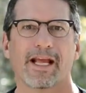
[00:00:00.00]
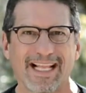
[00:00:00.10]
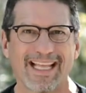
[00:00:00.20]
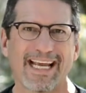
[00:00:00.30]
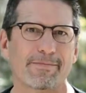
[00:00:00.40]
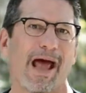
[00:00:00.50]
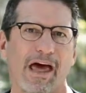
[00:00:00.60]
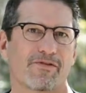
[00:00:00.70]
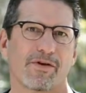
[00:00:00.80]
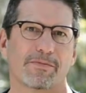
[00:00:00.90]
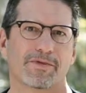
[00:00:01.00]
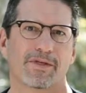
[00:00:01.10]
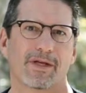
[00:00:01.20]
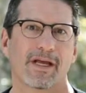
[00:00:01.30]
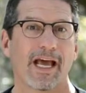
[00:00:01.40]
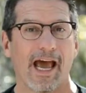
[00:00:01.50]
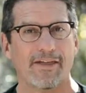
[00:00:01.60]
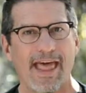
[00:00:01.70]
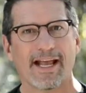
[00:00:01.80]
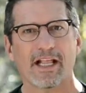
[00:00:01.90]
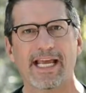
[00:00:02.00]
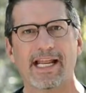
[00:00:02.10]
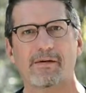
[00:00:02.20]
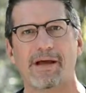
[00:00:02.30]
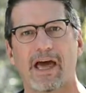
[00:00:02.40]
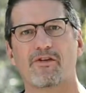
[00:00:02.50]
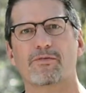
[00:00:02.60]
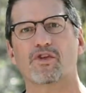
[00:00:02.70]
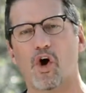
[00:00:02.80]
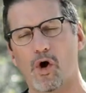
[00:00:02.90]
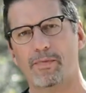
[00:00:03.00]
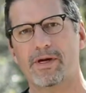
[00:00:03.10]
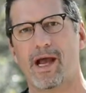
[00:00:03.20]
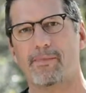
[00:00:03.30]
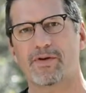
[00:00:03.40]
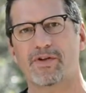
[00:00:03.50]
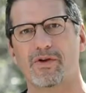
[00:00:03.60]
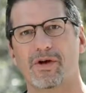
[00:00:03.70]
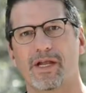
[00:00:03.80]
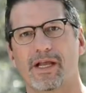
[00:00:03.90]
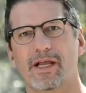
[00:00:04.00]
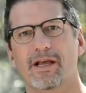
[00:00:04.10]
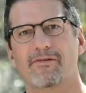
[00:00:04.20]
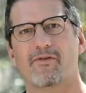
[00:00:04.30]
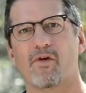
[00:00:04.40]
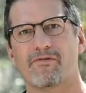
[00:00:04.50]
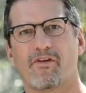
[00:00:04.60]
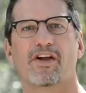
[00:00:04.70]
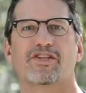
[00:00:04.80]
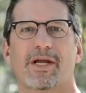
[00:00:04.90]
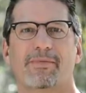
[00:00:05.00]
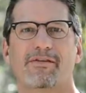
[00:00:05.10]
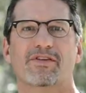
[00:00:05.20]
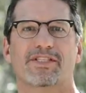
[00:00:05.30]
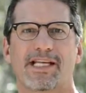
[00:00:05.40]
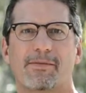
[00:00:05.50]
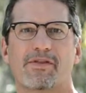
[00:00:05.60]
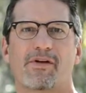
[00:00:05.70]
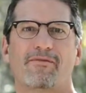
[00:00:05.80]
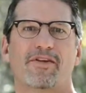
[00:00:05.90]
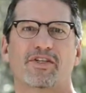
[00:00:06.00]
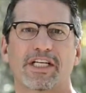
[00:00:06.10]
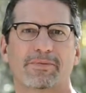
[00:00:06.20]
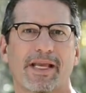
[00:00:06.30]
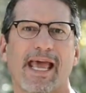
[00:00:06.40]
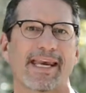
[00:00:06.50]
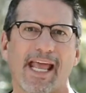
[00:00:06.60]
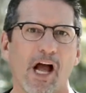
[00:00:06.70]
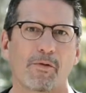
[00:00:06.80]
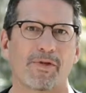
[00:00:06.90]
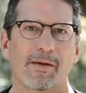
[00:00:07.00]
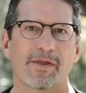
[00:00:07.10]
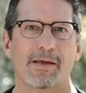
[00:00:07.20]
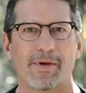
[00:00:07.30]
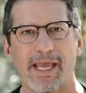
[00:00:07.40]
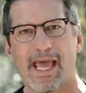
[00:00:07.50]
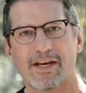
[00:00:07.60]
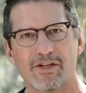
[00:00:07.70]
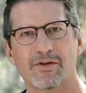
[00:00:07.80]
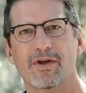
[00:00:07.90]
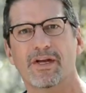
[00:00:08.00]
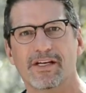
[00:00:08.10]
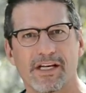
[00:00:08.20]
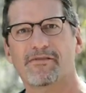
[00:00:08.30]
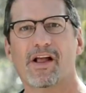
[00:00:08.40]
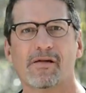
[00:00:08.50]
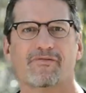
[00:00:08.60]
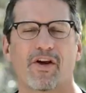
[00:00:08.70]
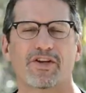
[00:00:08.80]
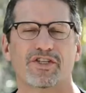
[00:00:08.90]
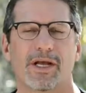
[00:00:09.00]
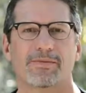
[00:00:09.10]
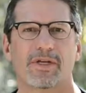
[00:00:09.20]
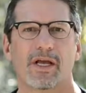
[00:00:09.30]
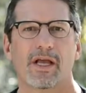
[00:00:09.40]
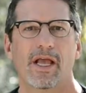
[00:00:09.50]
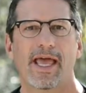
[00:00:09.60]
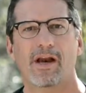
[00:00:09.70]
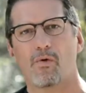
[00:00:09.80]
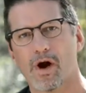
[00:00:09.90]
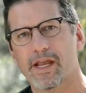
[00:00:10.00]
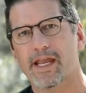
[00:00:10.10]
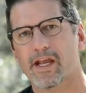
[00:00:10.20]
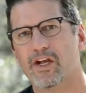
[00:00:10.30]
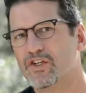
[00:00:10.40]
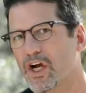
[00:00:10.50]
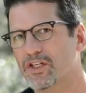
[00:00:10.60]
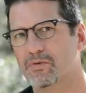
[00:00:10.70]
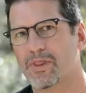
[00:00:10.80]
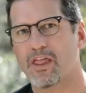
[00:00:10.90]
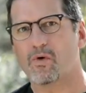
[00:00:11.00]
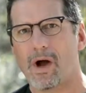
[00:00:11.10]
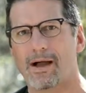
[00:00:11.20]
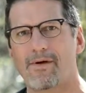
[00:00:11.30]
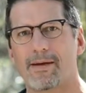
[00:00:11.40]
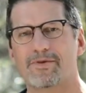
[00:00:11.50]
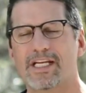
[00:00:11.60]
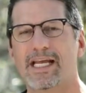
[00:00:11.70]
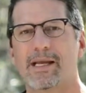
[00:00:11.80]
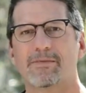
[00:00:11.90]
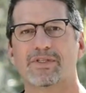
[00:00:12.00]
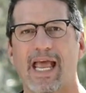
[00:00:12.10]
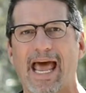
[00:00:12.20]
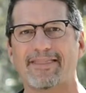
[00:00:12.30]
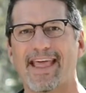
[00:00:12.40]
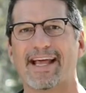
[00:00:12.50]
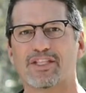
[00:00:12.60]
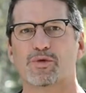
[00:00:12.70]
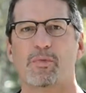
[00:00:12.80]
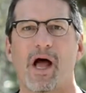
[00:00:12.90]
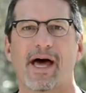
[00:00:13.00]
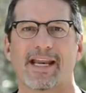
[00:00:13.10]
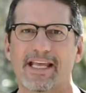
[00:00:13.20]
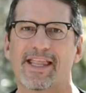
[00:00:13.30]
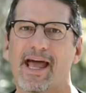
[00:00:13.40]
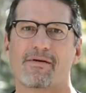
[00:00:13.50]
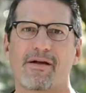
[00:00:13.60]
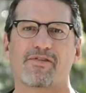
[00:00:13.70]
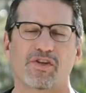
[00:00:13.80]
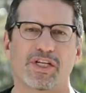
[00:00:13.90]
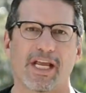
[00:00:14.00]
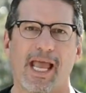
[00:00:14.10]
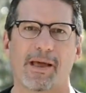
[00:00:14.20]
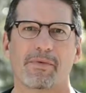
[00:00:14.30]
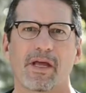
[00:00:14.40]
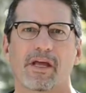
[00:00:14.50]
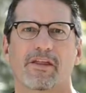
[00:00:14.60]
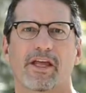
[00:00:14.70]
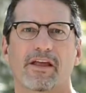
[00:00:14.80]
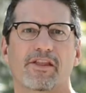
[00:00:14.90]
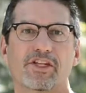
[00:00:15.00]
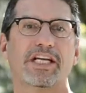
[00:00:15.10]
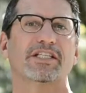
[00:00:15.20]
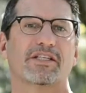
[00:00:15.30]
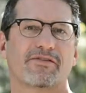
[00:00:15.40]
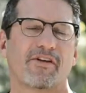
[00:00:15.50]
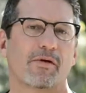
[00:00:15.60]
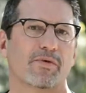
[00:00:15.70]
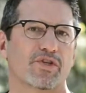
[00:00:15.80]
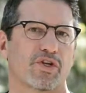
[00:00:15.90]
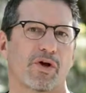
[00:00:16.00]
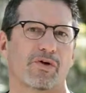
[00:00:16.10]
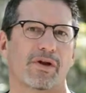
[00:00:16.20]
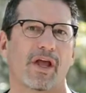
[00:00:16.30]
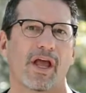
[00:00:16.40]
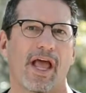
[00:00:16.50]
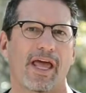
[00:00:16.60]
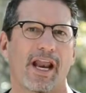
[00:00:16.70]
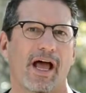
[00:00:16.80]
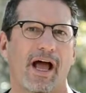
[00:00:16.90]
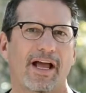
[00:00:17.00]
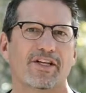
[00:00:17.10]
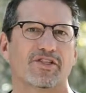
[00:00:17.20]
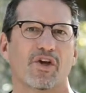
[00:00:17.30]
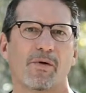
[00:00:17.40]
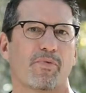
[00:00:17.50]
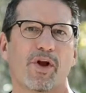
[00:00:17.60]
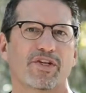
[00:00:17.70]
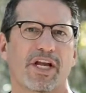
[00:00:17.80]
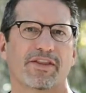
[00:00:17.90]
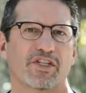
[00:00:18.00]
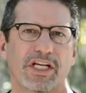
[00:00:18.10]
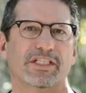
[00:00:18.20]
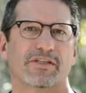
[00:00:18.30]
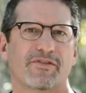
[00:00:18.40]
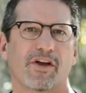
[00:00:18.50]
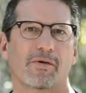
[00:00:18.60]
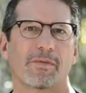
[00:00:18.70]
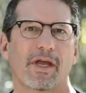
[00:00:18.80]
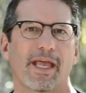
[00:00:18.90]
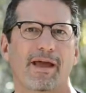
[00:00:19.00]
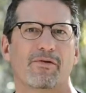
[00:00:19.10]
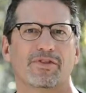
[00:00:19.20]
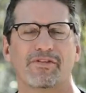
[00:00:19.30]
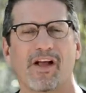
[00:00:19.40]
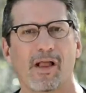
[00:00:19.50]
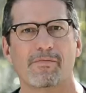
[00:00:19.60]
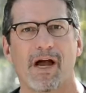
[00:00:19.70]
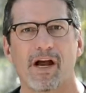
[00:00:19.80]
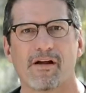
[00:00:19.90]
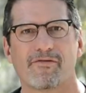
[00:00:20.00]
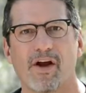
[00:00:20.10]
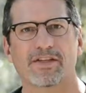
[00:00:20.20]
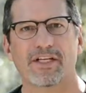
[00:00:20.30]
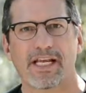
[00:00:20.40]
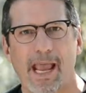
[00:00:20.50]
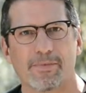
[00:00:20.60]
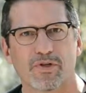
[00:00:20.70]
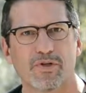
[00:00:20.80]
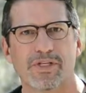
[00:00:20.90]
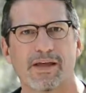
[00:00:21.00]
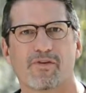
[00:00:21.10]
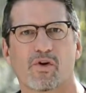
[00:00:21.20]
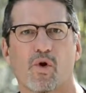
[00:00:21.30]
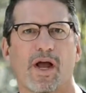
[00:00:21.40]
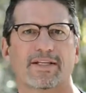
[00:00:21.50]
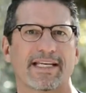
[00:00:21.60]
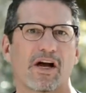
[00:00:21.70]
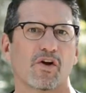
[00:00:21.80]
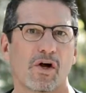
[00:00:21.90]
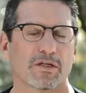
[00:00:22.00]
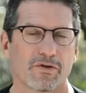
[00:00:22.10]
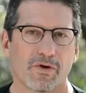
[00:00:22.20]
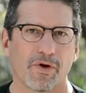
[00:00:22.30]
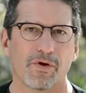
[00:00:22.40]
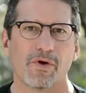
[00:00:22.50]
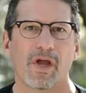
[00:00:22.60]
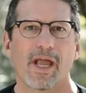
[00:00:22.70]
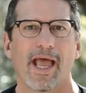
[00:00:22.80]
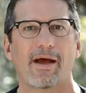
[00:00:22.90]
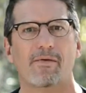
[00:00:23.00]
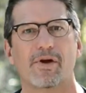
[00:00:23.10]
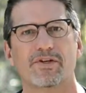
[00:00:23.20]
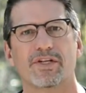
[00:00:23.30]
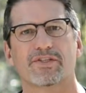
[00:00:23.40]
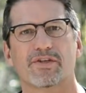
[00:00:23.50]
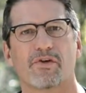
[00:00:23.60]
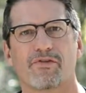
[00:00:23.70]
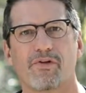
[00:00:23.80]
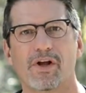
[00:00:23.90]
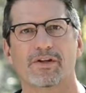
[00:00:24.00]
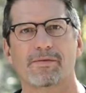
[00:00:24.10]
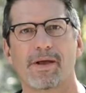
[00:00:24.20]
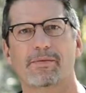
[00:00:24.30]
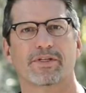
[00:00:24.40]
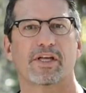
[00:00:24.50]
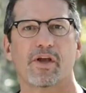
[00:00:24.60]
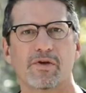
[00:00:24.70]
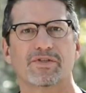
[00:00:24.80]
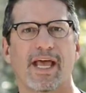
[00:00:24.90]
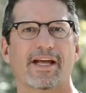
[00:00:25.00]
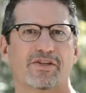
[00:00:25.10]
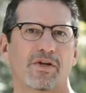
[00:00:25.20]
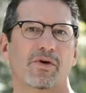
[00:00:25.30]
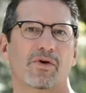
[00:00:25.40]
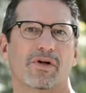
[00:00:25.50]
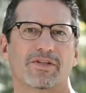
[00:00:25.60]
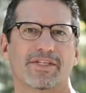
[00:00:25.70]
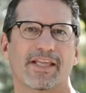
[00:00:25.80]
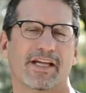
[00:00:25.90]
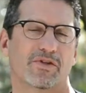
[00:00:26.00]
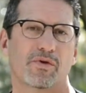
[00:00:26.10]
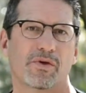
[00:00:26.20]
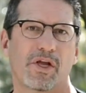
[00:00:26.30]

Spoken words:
cleaned bathrooms. And that cleaning of bathrooms opened opportunity for friendship. Even some of the refugees began to help them, and they began to develop friendships. And working in conjunction with other YWAM teams at that spot in that refugee camp, the Jesus film was showed. And I just so appreciate the Jesus film. It was developed by our friends at Campus Crusade for Christ, now called Cru. And we're just so thrilled to be able to use that tool and see that tool